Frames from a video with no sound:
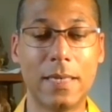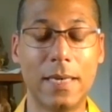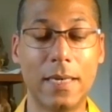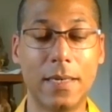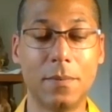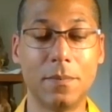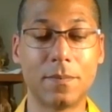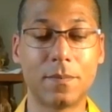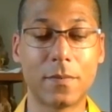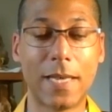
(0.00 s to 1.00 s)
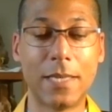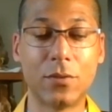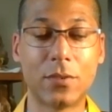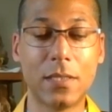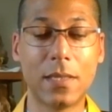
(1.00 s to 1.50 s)
Um, and
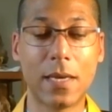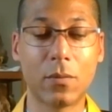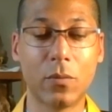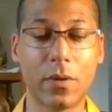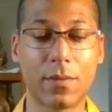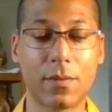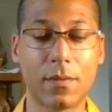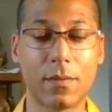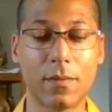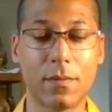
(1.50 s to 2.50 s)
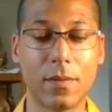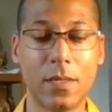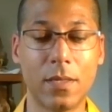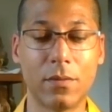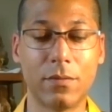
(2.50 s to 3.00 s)
you see that with,
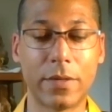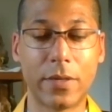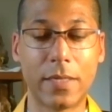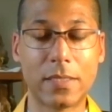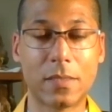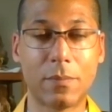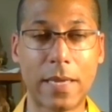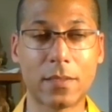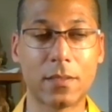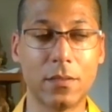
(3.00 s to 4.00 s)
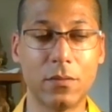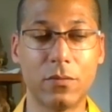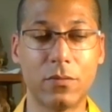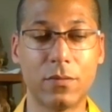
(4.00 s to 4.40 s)
the very expansive